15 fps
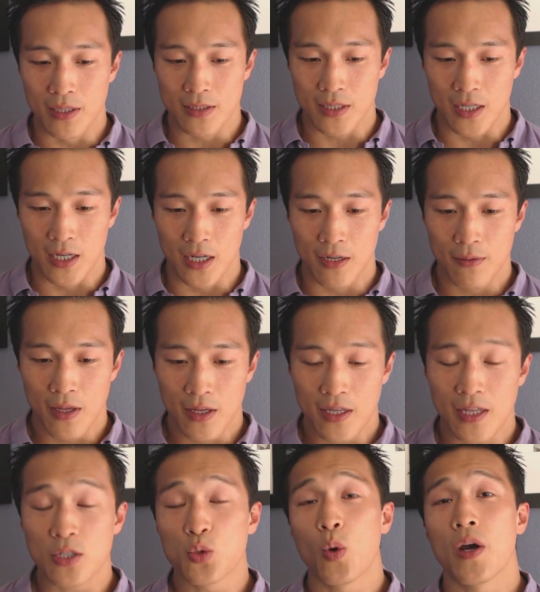But
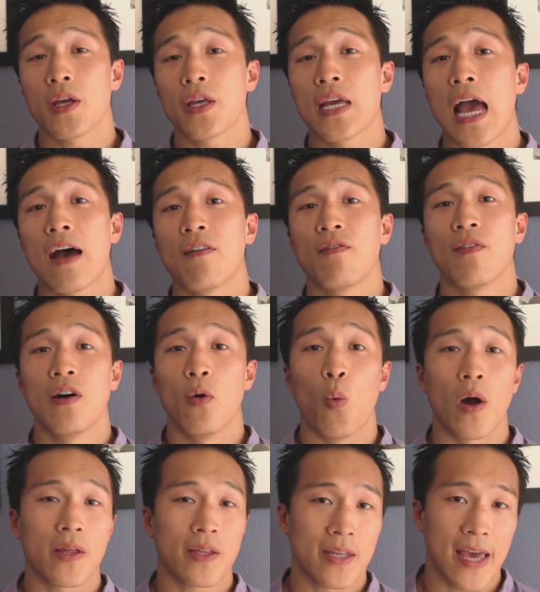guess what? You have
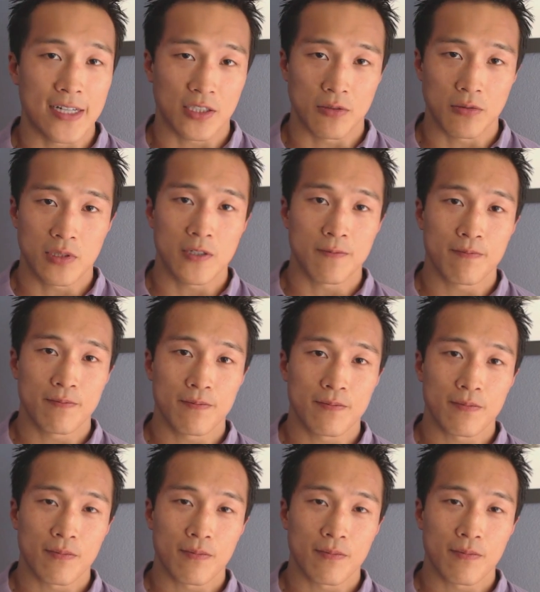one casualty.